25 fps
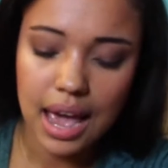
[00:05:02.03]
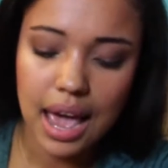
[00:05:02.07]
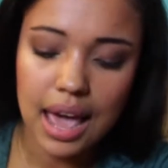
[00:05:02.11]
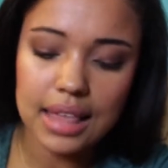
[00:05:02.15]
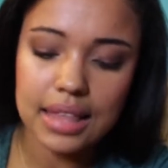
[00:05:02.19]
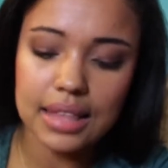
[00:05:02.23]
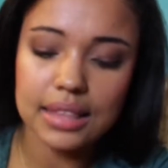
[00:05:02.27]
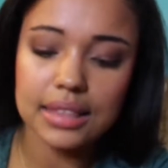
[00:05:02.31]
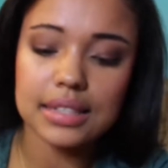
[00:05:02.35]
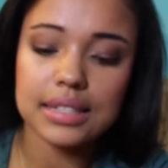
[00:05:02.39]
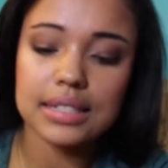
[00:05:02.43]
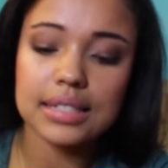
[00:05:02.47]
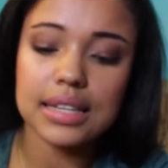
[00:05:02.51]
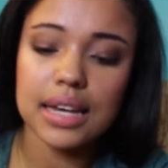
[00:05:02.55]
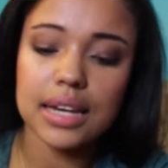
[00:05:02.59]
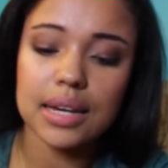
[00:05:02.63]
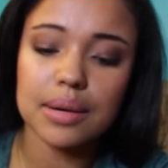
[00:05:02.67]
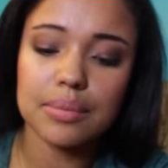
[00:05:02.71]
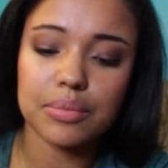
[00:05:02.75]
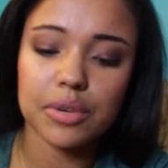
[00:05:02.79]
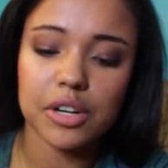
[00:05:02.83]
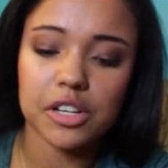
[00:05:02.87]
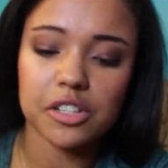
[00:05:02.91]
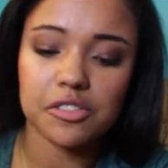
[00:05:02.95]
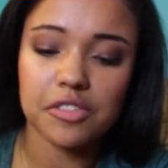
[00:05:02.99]
And the
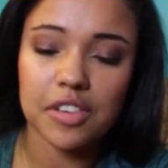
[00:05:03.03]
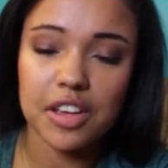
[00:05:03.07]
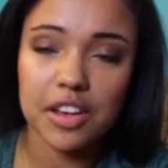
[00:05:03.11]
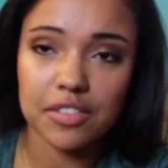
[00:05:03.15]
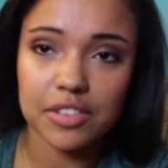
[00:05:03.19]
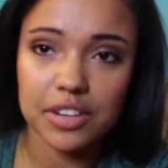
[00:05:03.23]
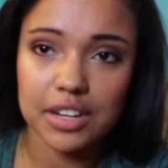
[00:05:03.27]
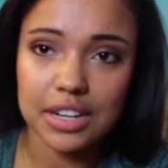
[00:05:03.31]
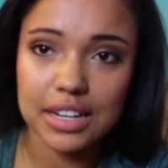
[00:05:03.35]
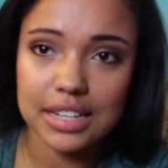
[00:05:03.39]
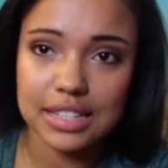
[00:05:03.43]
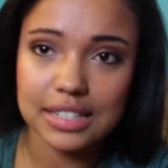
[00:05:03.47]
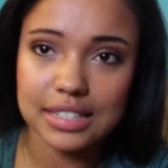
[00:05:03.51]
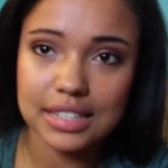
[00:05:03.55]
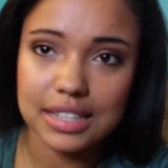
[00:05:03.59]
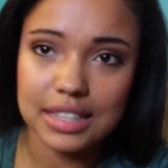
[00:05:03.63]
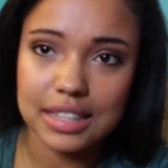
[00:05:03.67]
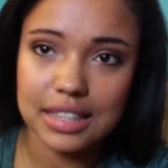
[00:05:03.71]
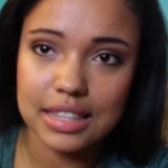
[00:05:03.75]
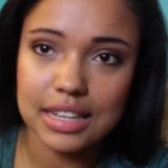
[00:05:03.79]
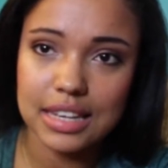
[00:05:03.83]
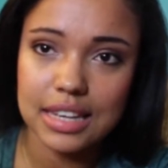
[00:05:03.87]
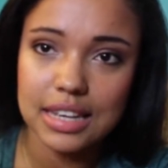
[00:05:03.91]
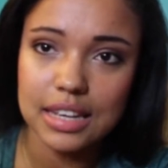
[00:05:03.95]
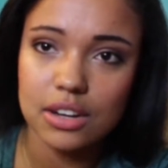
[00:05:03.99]
second brush favorite is
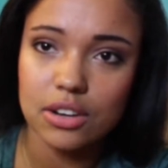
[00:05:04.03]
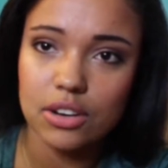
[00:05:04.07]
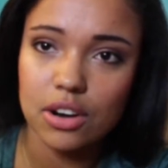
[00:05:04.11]
the